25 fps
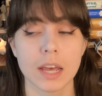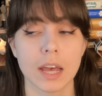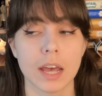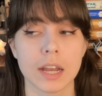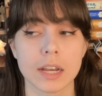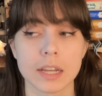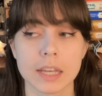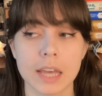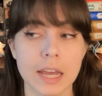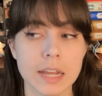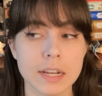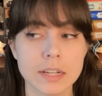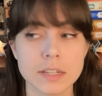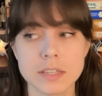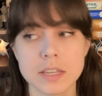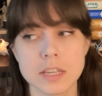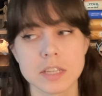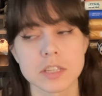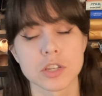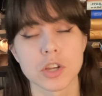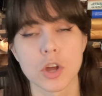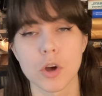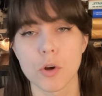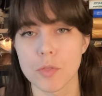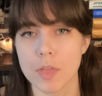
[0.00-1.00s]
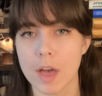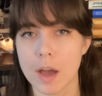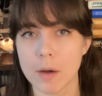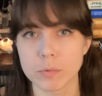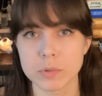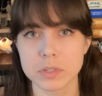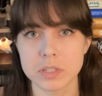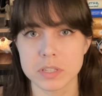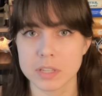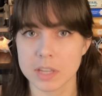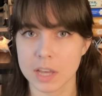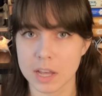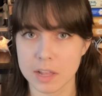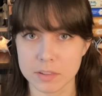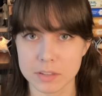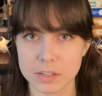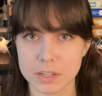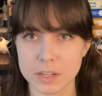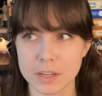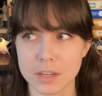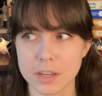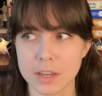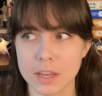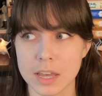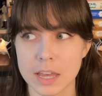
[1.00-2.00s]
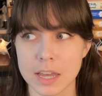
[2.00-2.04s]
And Kanan says, no, that was Skelly.